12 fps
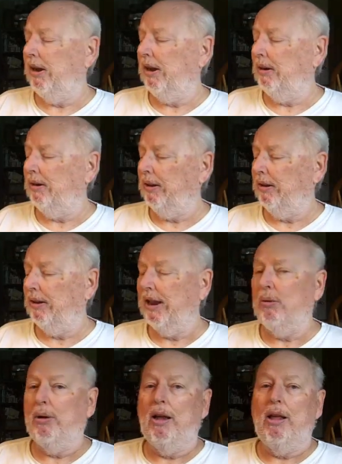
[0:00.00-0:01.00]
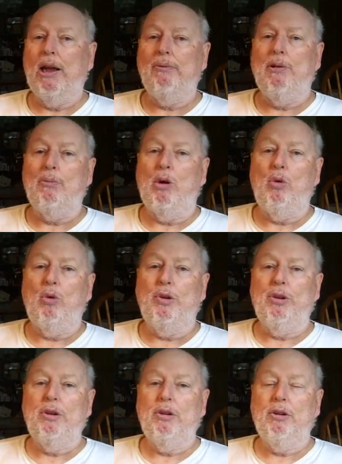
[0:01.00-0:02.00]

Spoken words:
and that way I'll have a mold